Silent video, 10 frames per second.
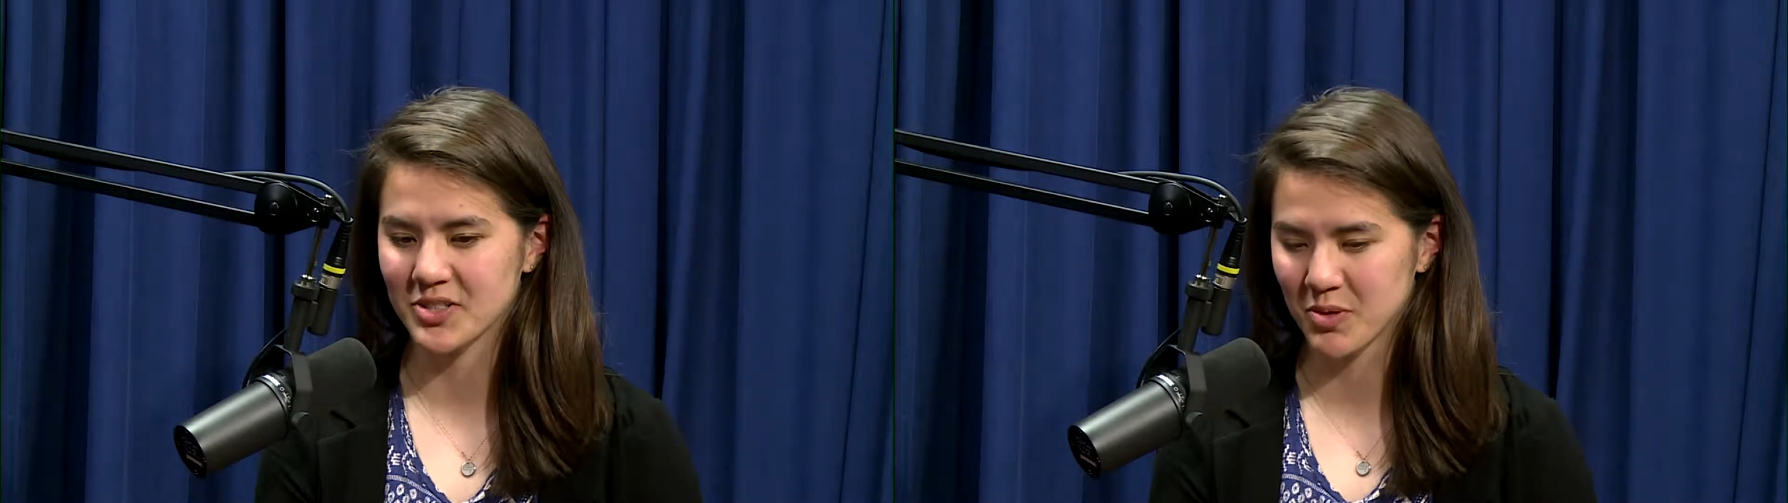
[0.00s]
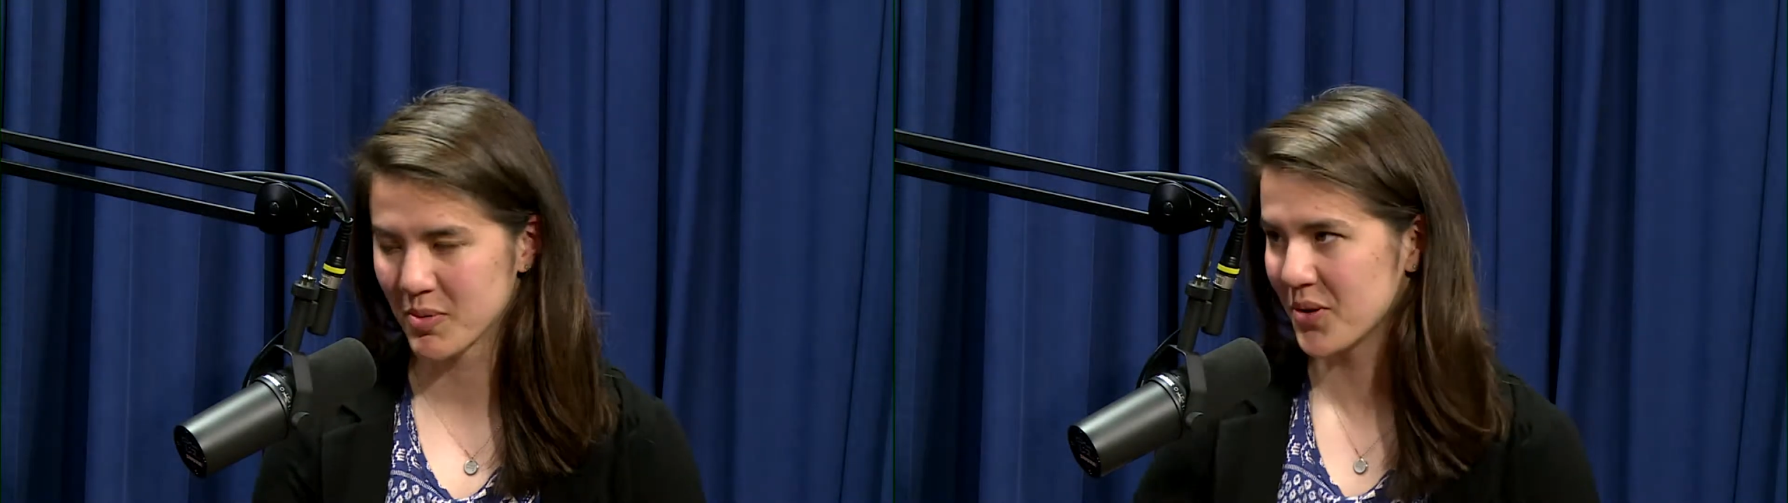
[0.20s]

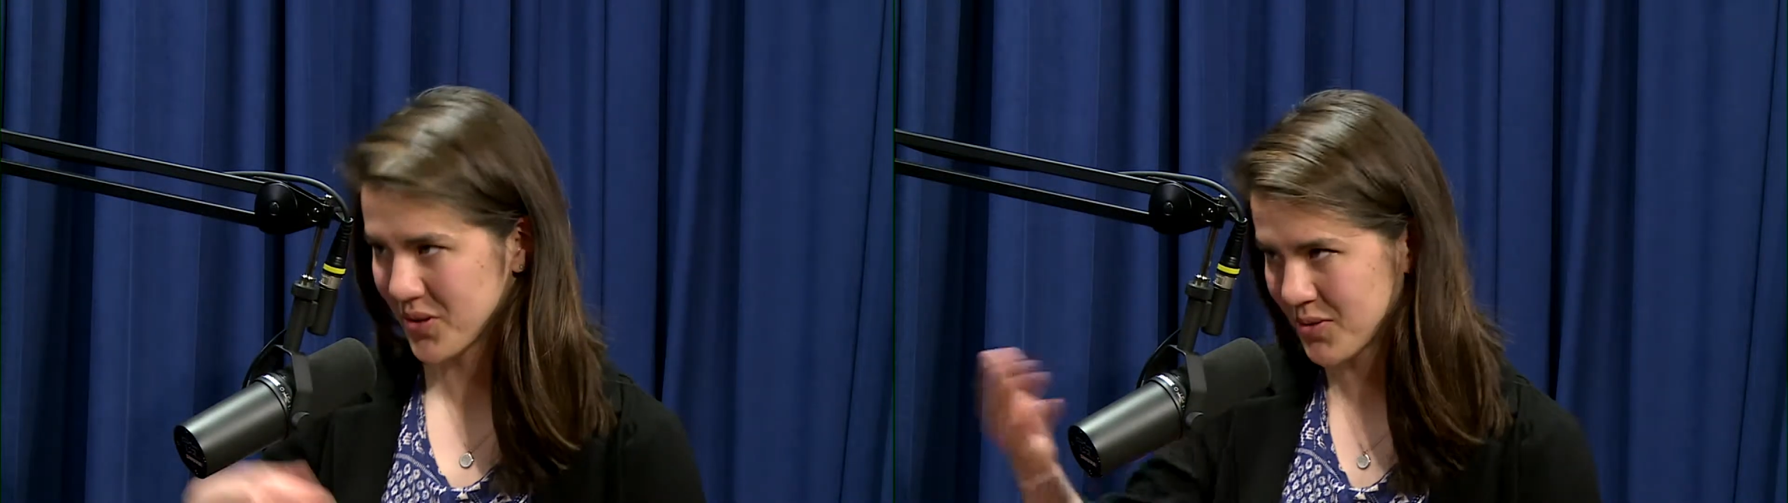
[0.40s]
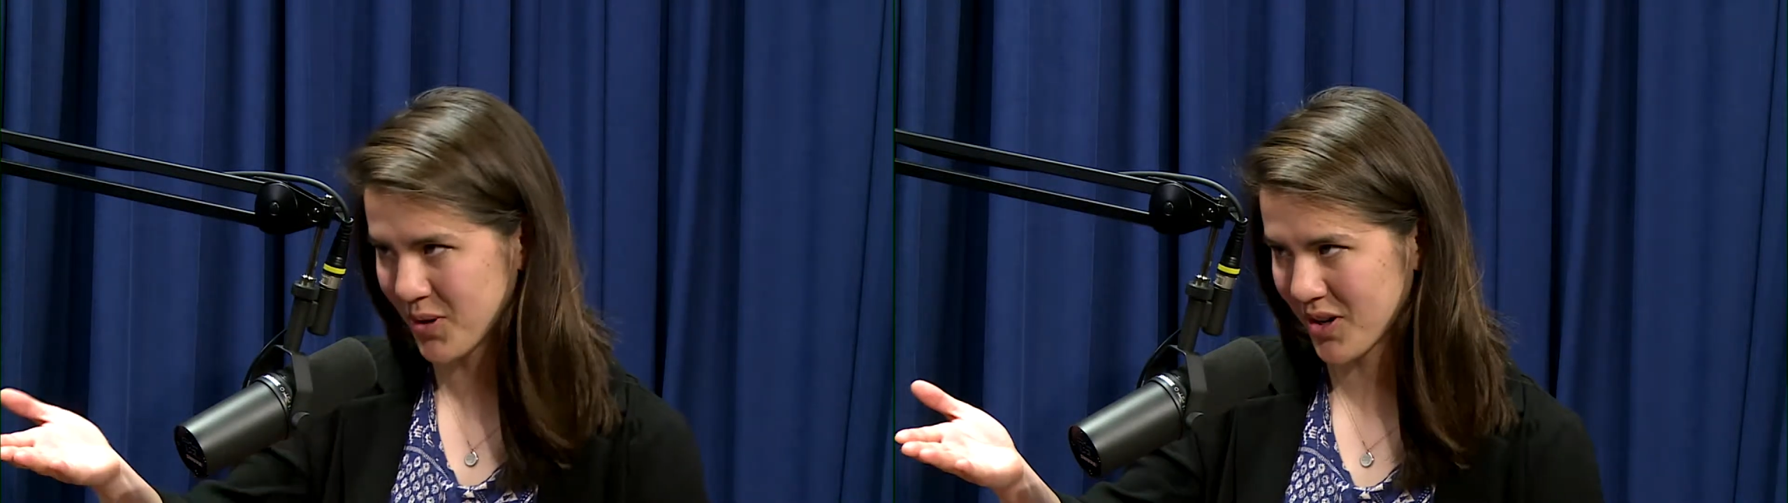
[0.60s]
We
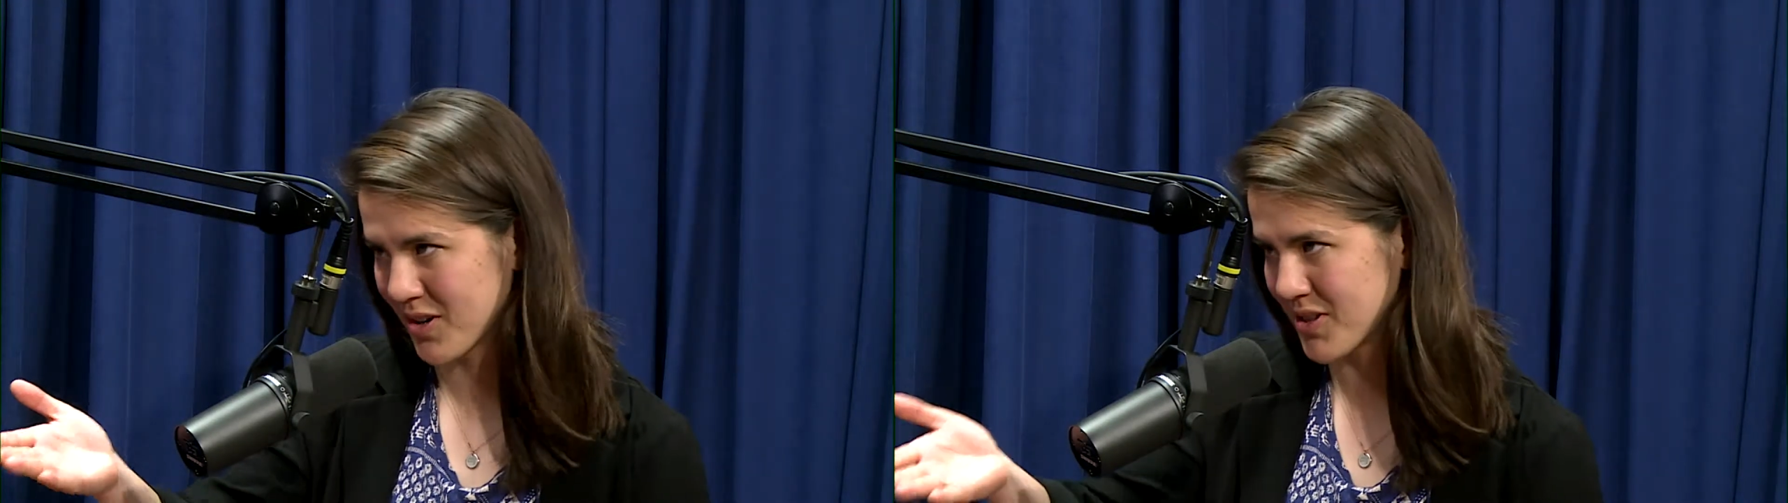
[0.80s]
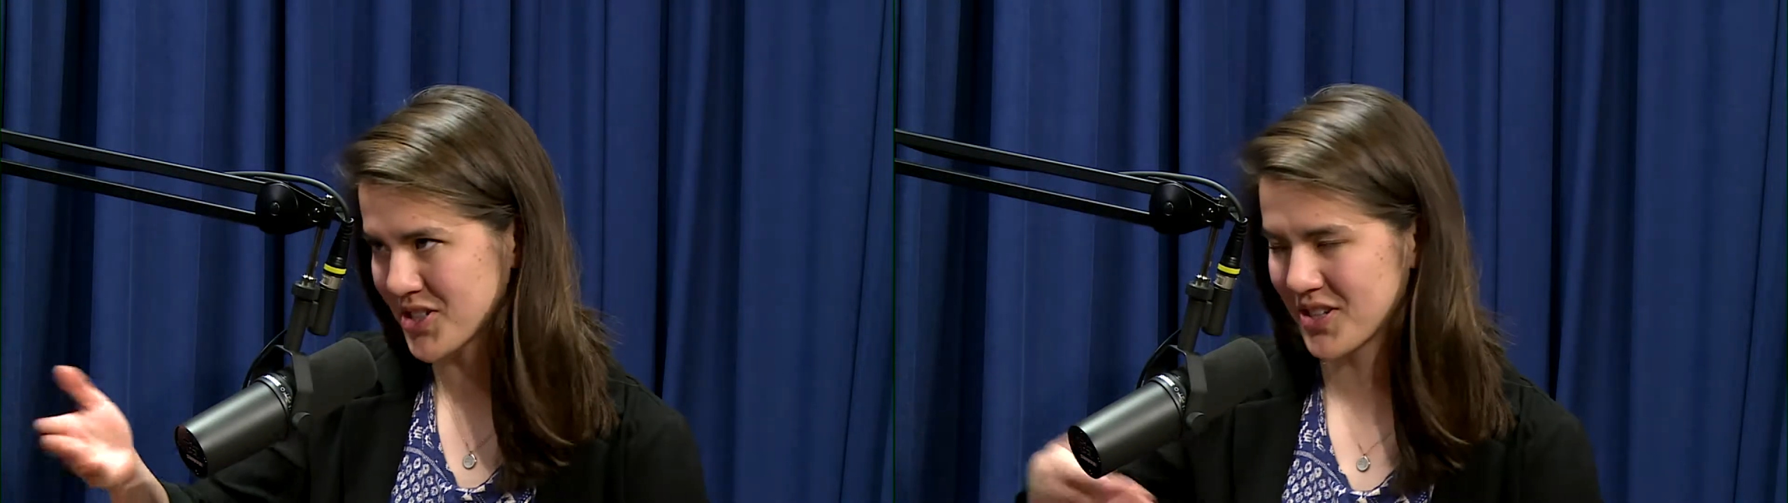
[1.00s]
both were
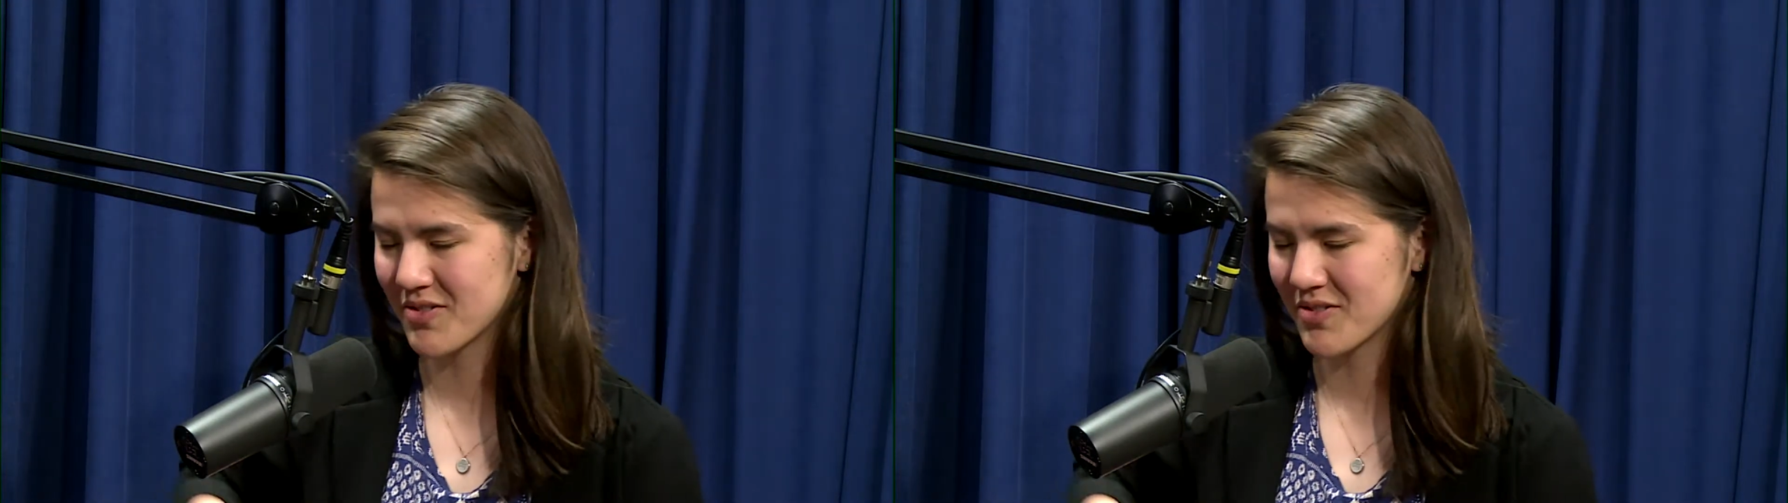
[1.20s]
originally